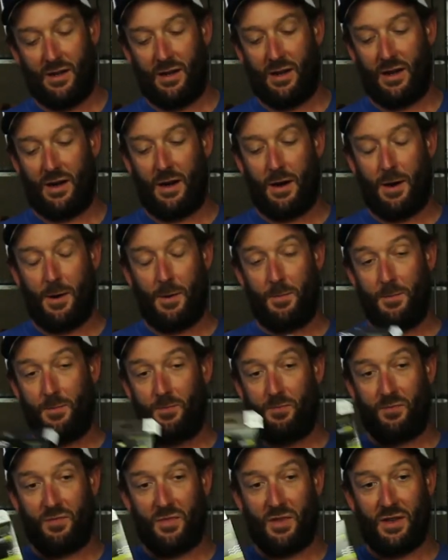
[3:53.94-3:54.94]

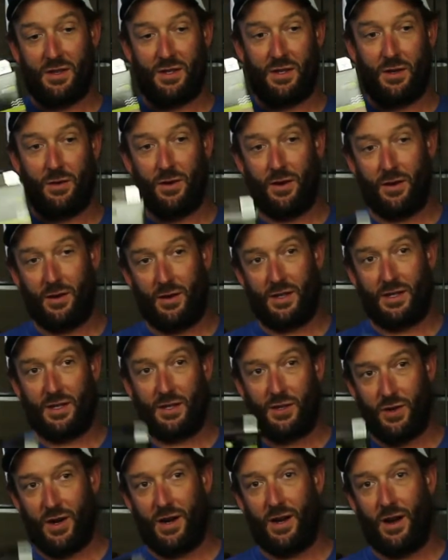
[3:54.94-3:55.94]
So it's a
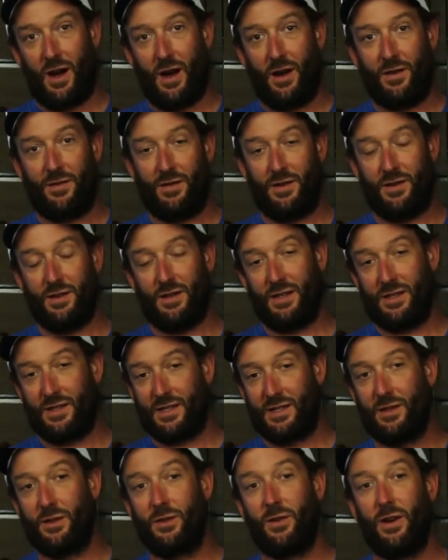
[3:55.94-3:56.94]
trade-off. It's
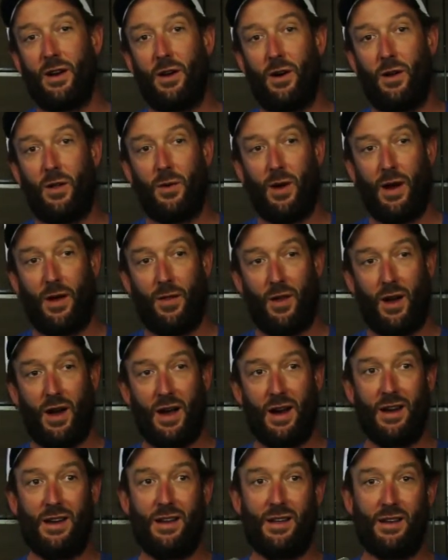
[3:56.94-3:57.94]
still a great all-around
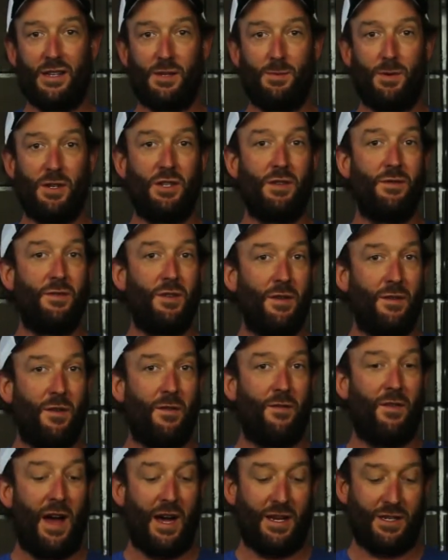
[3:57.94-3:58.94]
line, and especially if you have a
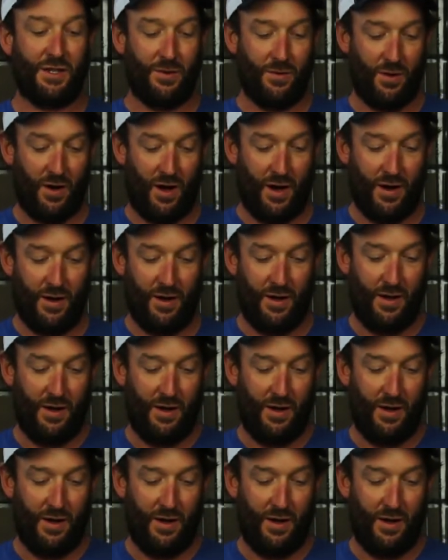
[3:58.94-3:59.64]
faster rod,